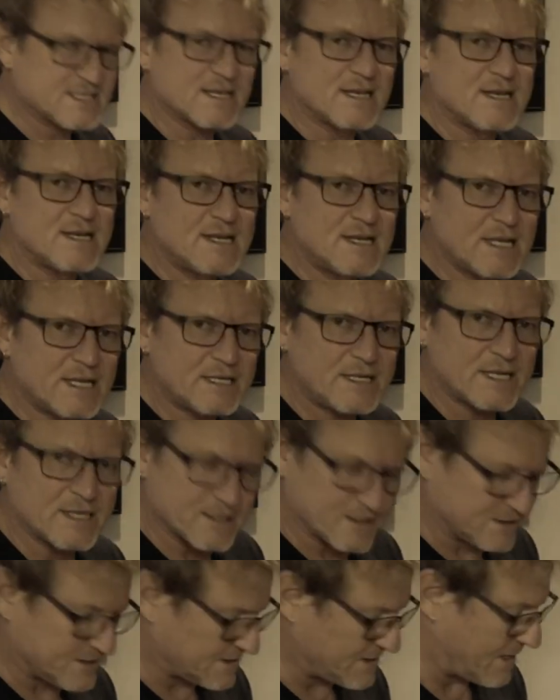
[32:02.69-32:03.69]
a
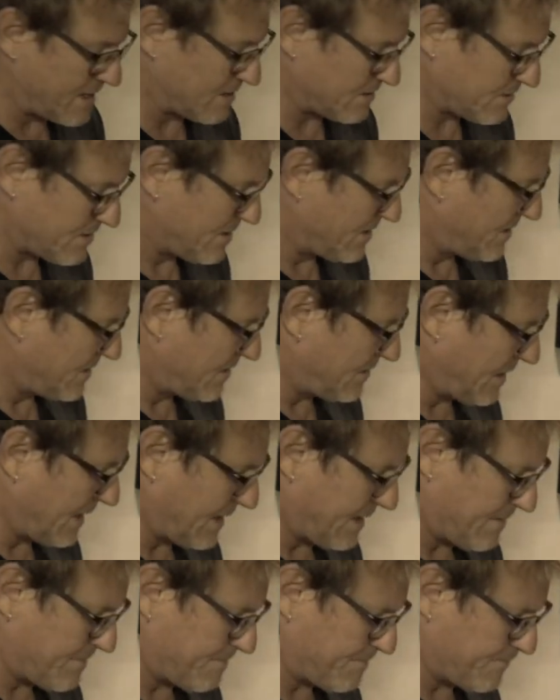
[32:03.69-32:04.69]
Lydian sound.
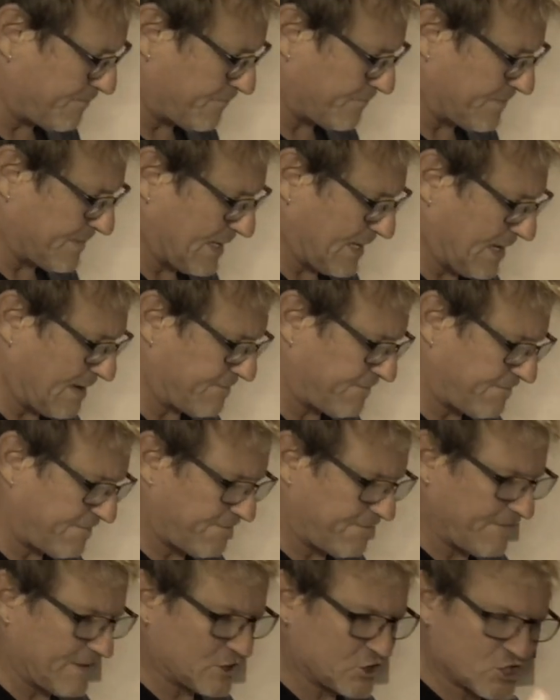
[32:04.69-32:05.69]

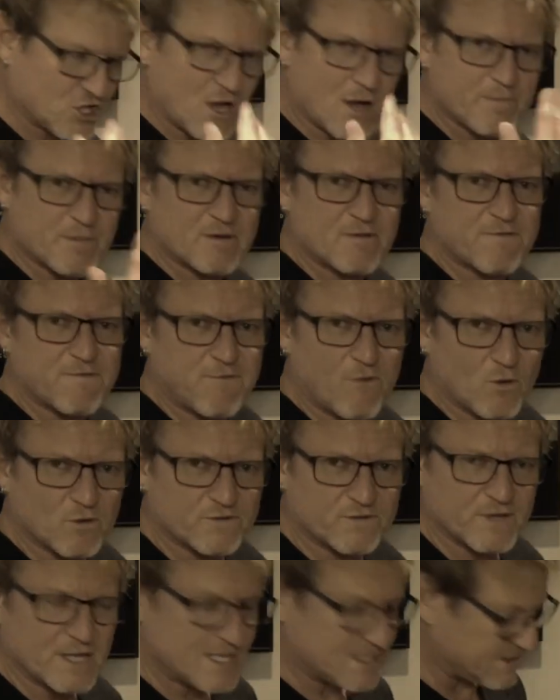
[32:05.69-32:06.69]
A sharpened
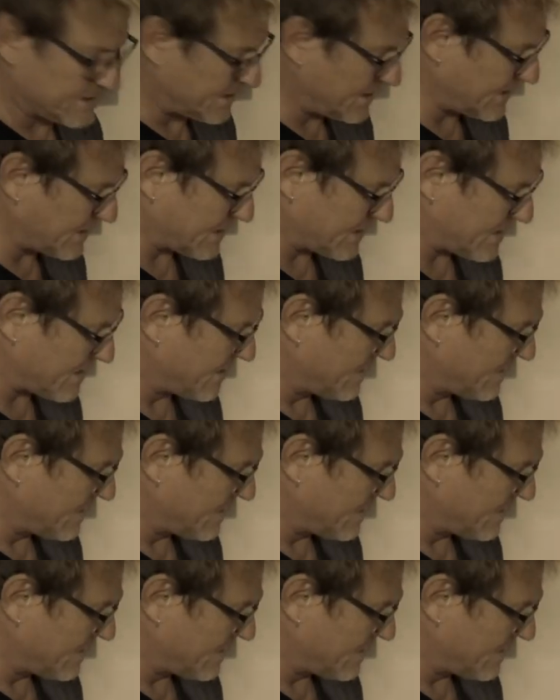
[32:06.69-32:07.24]
fourth is Lydian.